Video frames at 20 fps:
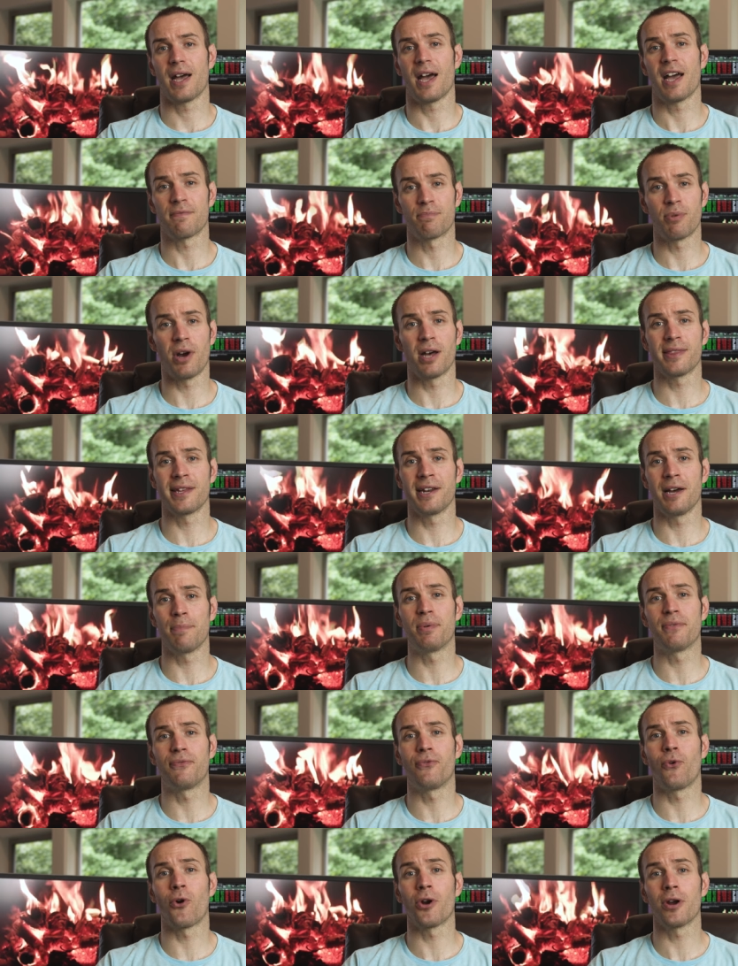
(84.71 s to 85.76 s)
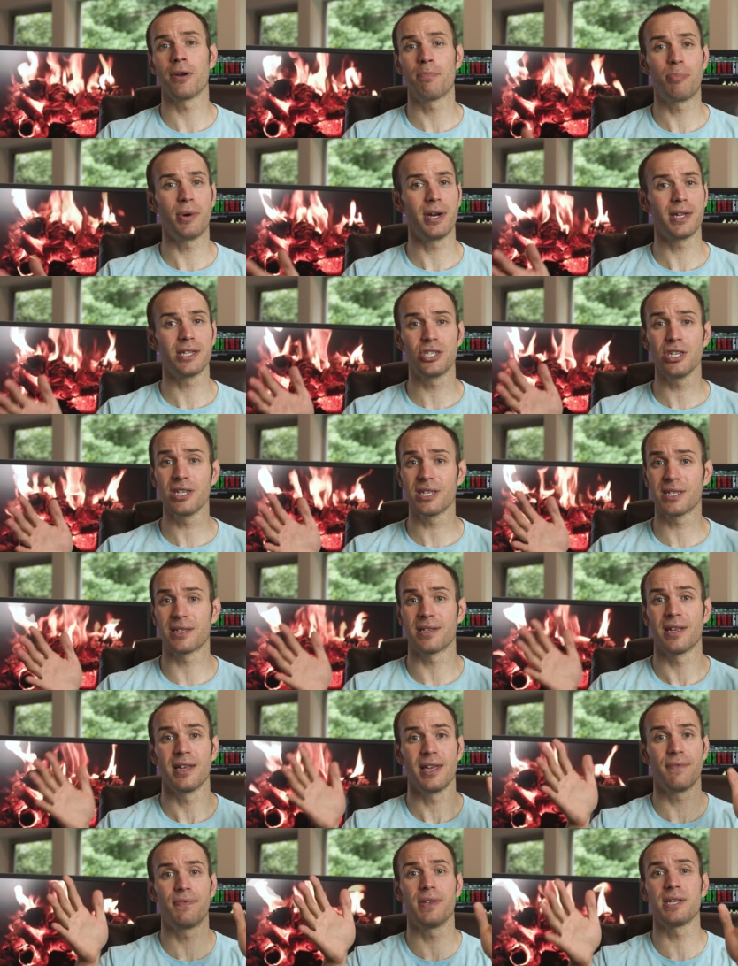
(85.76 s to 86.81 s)
I brought that up before, but just
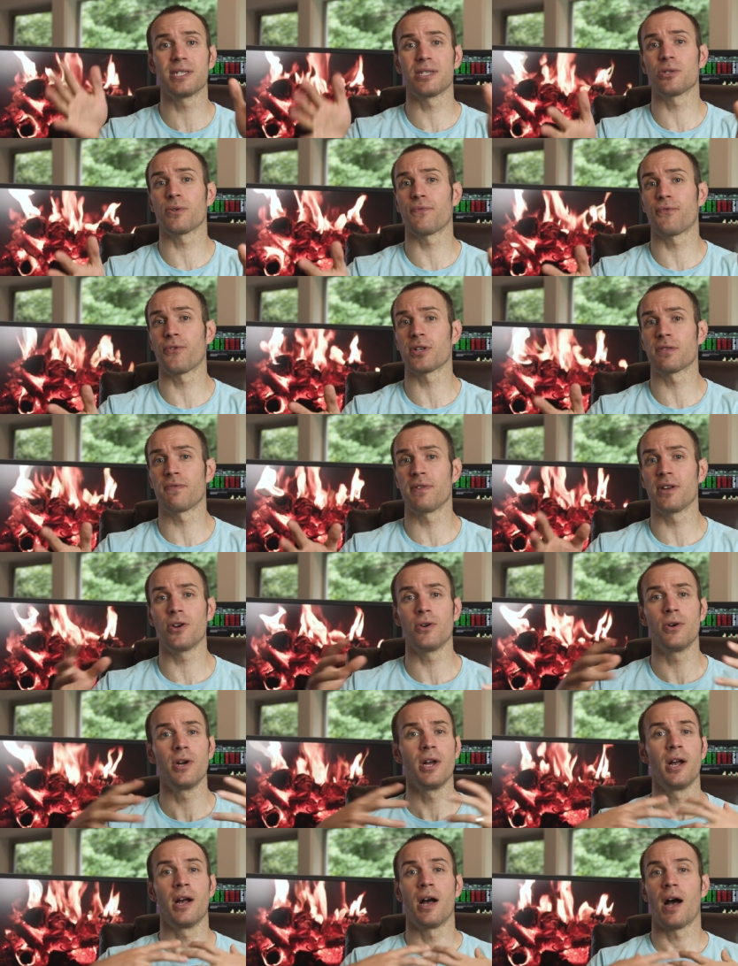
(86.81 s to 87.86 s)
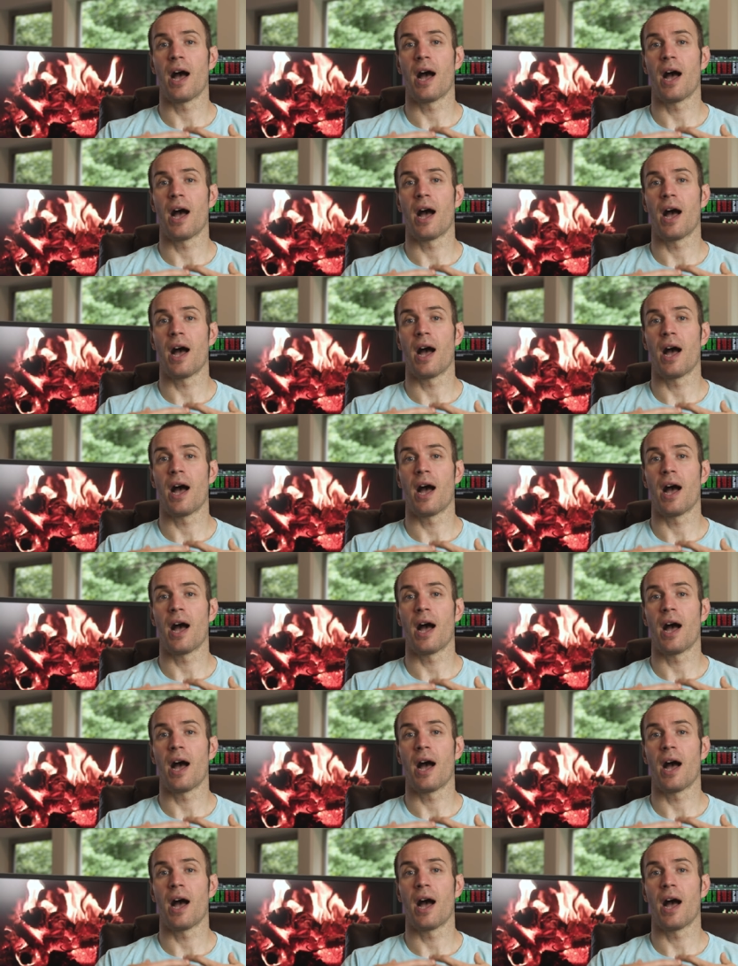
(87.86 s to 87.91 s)
if this is your first video,